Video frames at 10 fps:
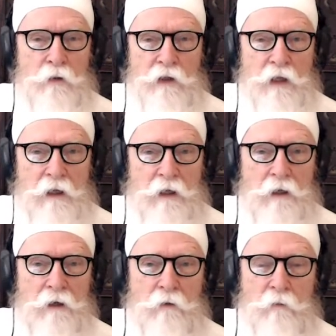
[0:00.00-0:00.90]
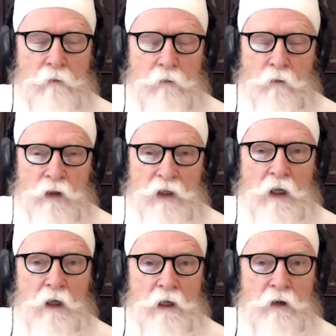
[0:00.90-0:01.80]
thinking, wasn't
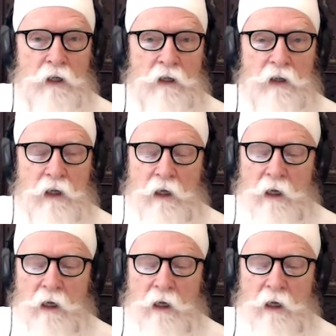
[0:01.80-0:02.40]
clear in his thinking.